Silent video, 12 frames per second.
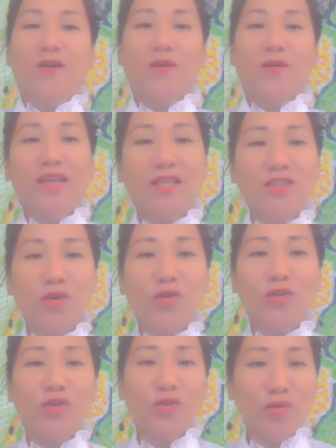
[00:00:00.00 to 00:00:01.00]
Okay, so
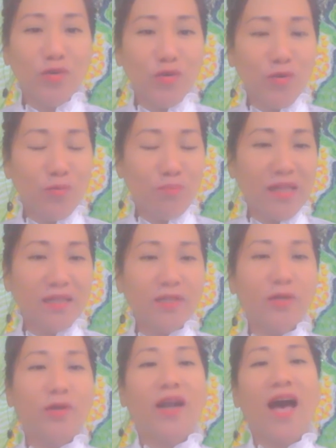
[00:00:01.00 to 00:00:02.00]
you
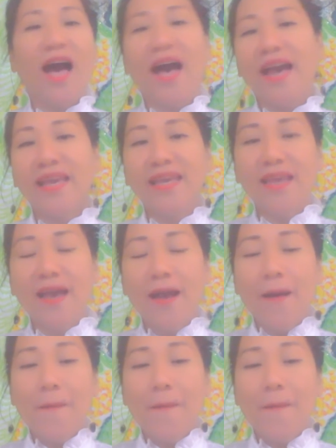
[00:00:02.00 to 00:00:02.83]
build your high